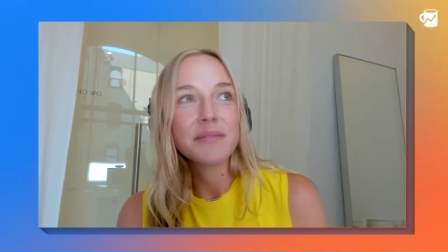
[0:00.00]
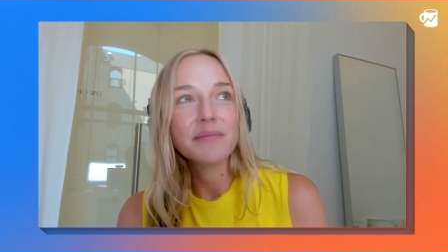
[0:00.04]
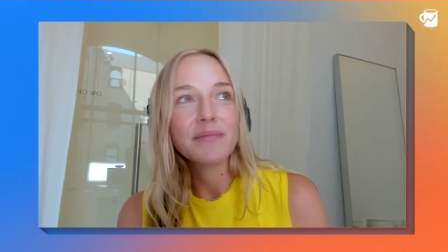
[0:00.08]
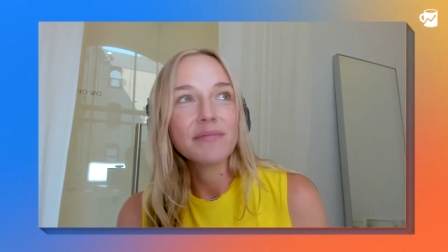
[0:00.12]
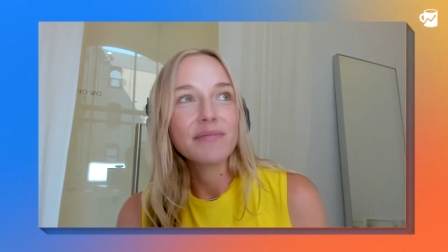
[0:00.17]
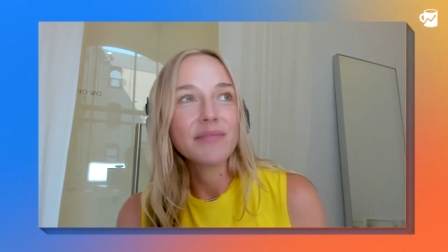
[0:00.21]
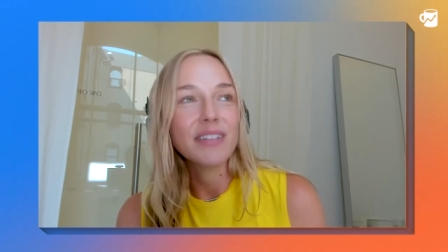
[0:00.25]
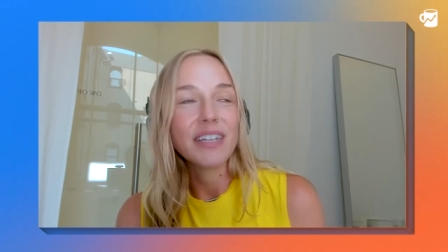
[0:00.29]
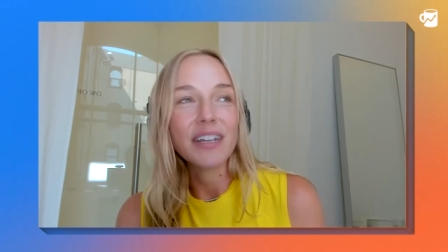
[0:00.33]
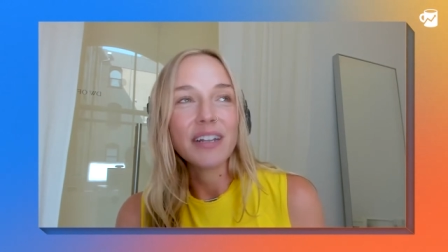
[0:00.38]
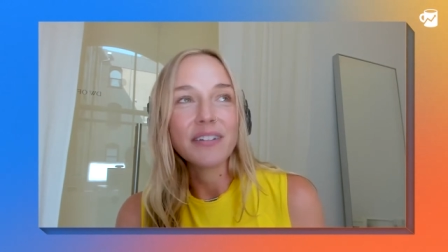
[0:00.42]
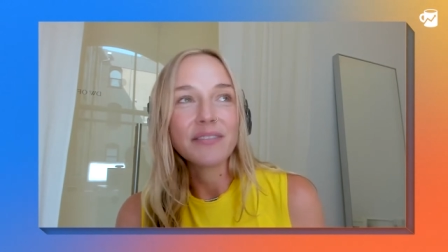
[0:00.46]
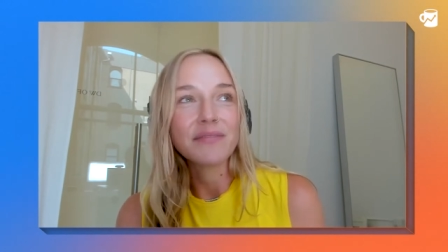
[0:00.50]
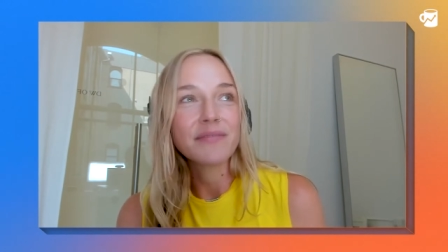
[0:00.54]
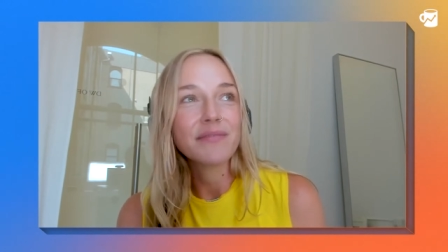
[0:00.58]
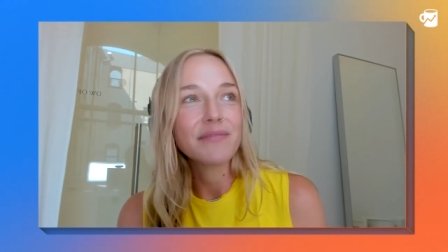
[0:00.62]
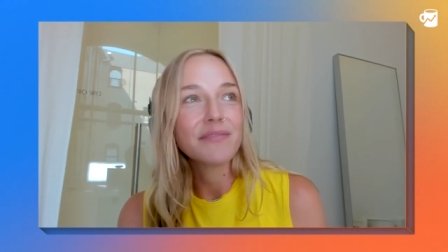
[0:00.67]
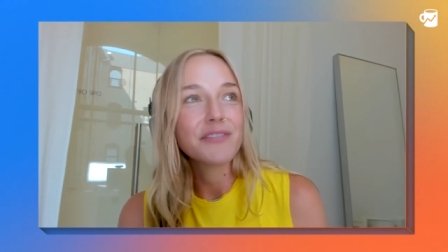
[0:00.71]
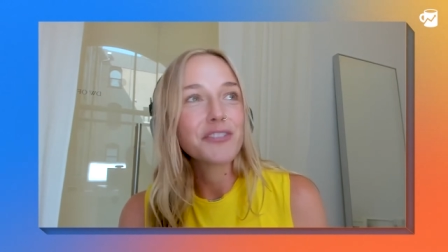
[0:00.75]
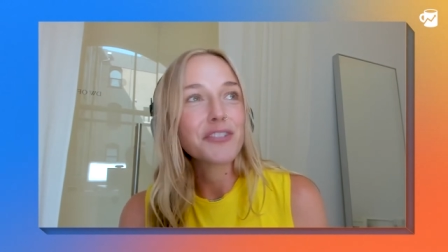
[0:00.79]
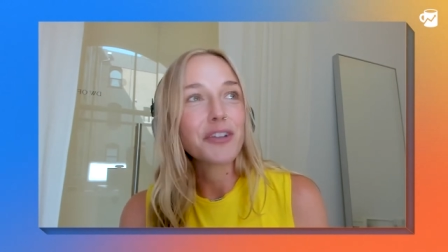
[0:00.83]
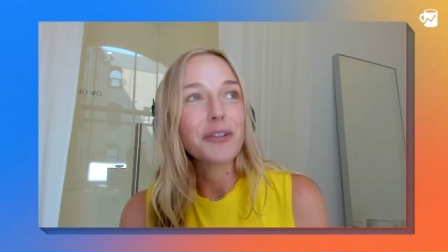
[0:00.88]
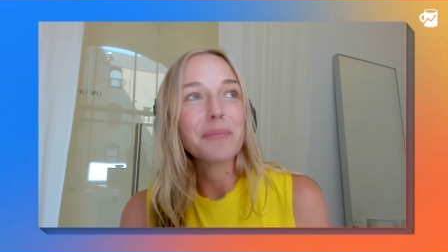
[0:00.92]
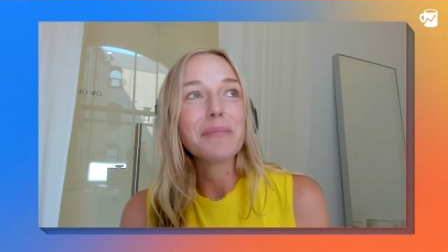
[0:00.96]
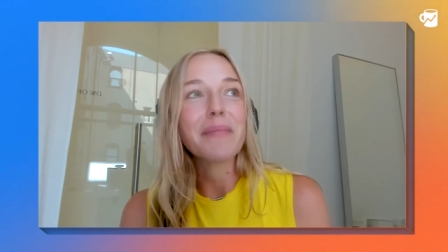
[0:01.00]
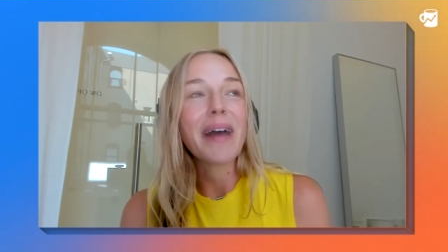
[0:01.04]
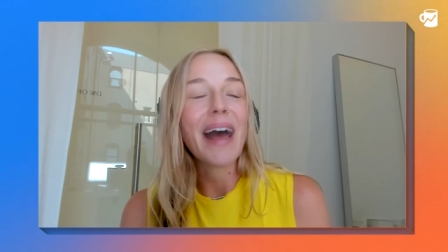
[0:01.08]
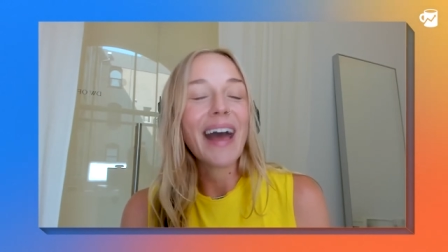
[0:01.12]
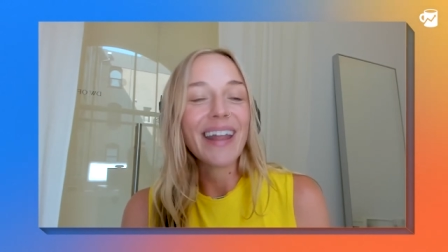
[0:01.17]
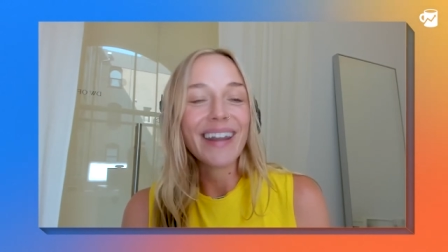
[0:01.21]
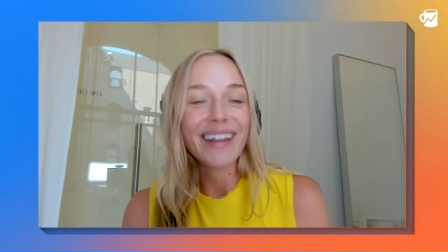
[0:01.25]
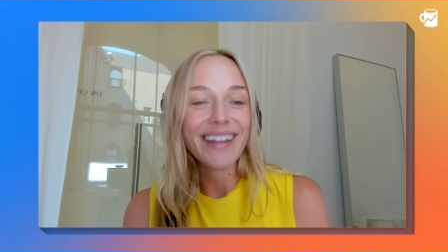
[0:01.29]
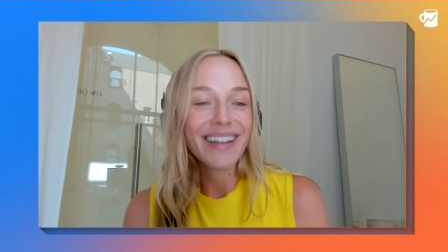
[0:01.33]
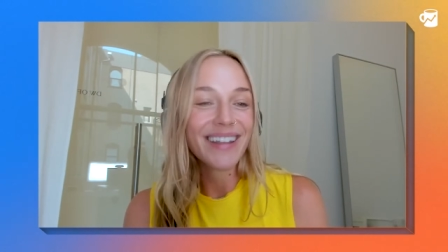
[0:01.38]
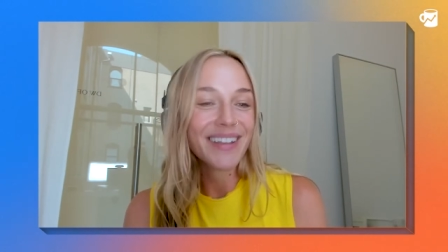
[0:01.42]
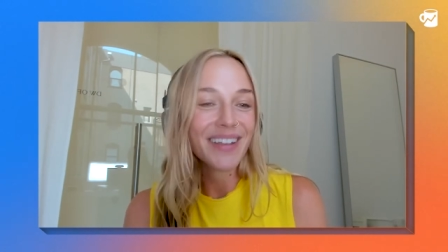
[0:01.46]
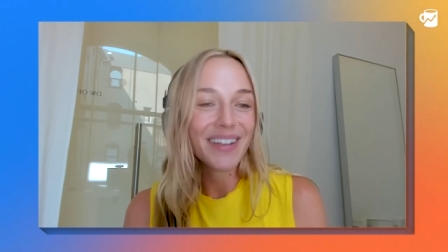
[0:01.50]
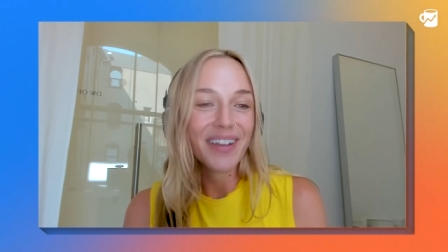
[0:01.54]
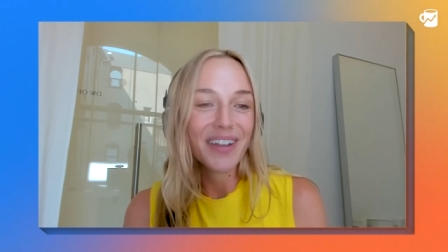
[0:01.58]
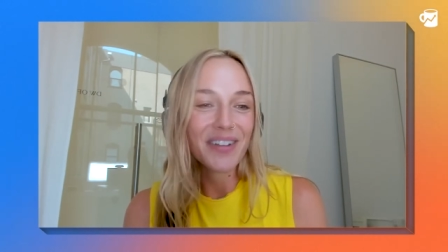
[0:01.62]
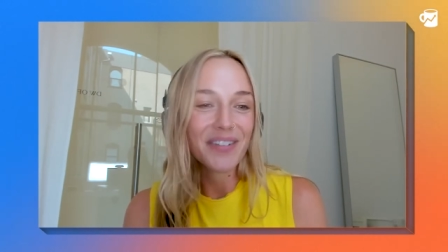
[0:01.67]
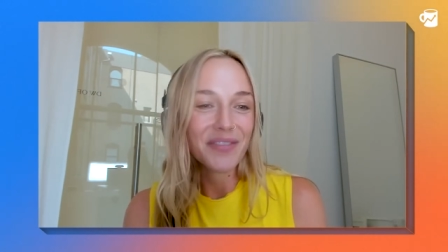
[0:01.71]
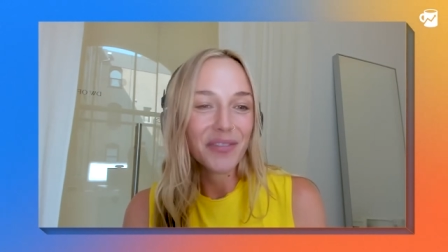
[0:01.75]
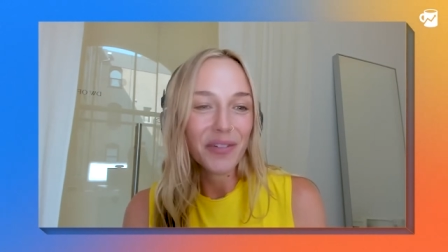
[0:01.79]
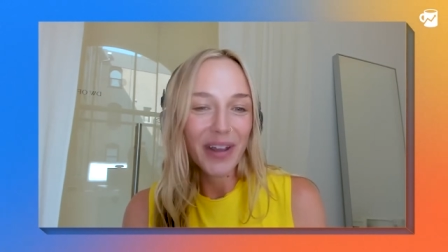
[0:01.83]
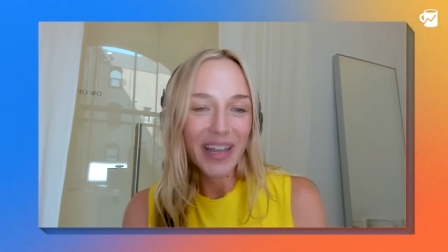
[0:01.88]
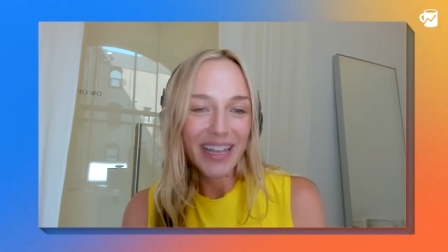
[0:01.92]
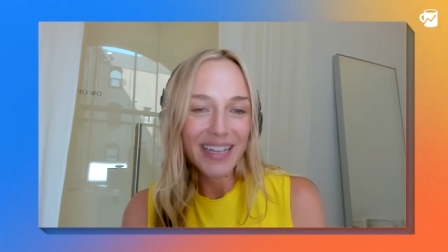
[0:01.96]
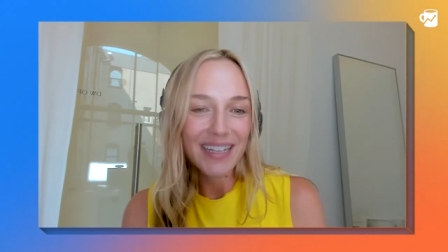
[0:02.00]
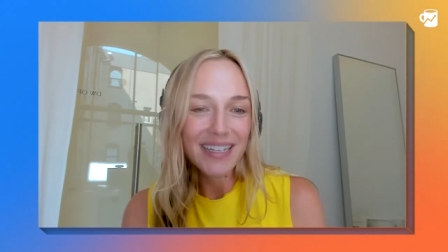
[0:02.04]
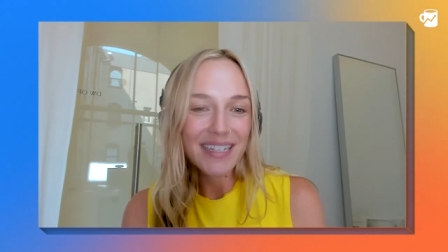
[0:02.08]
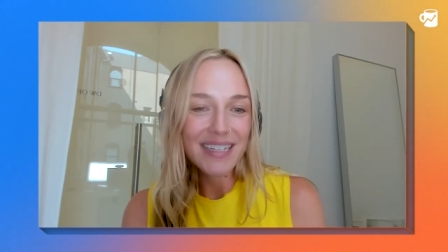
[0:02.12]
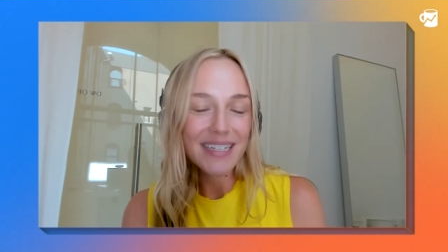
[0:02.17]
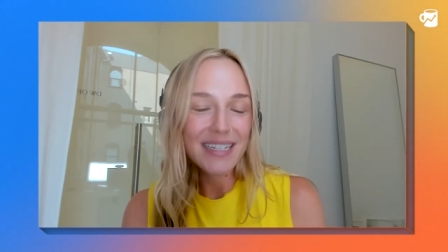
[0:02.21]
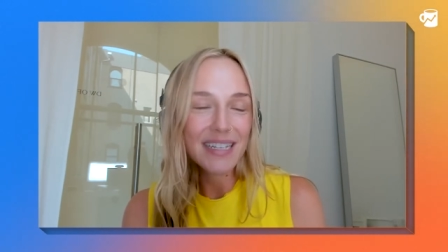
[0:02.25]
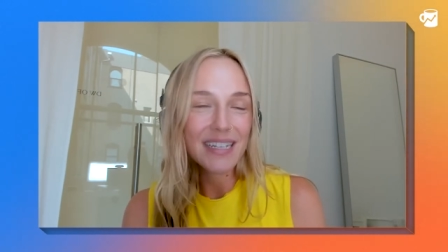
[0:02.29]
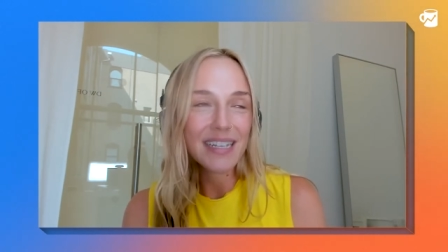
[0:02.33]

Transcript: you know, dramatic of ways.